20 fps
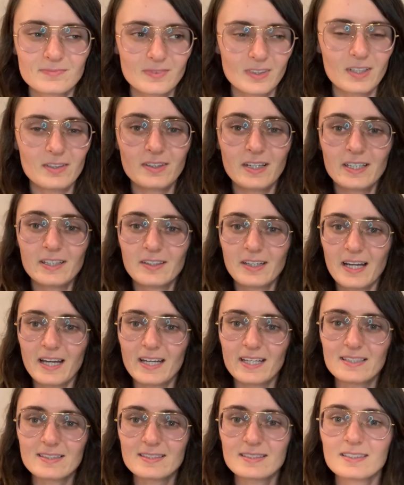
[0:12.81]
All right, you
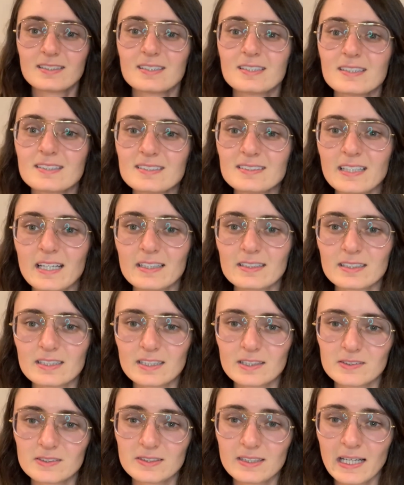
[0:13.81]
guys, Stiley
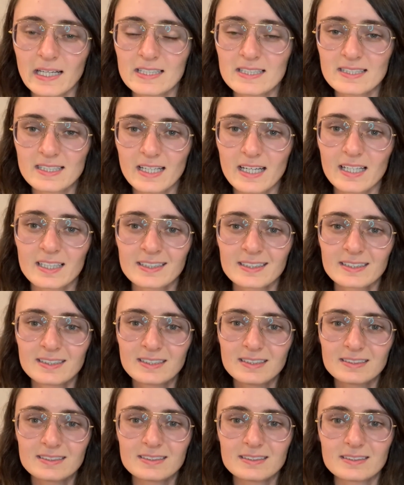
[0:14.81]
here with NASDAQ.
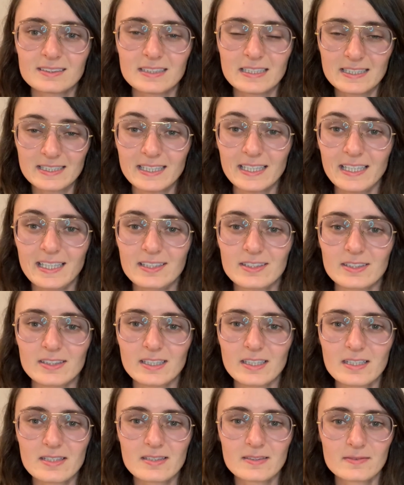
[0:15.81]
Let's get into
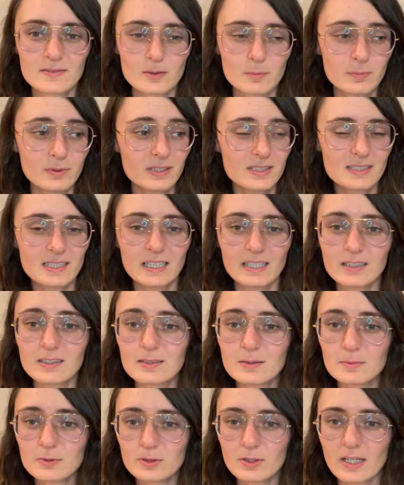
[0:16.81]
this. So please like and
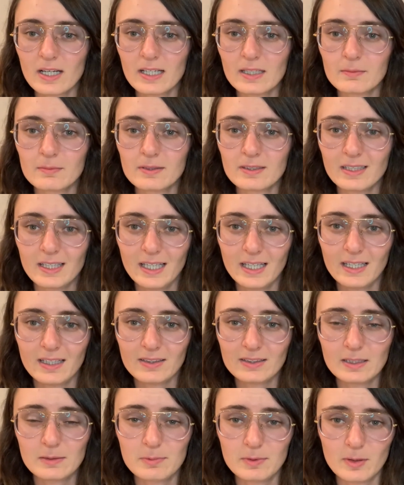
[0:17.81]
subscribe, and I'll
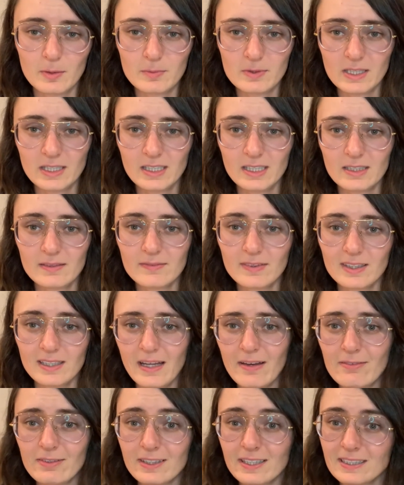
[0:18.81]
keep you updated on
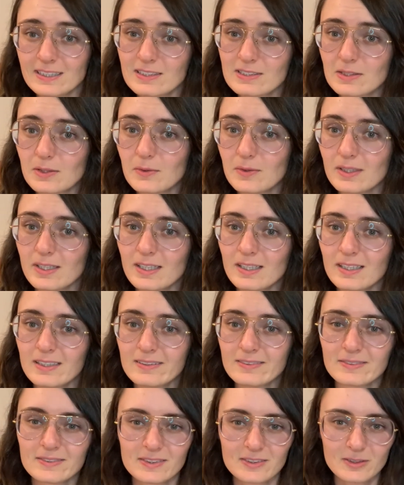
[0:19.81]
everything that's going
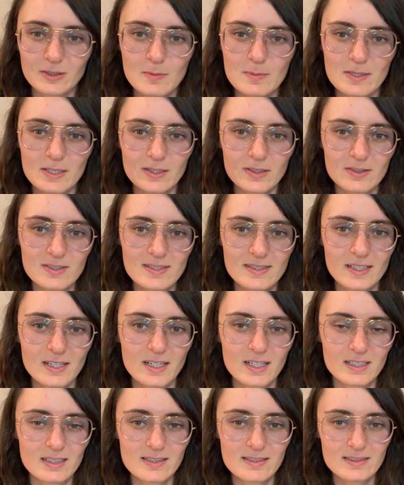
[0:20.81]
on with crypto,
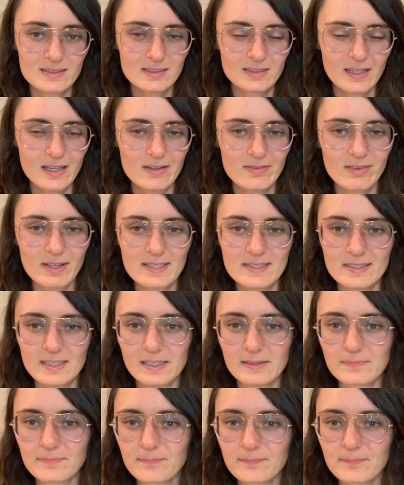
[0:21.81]
stocks, and investing.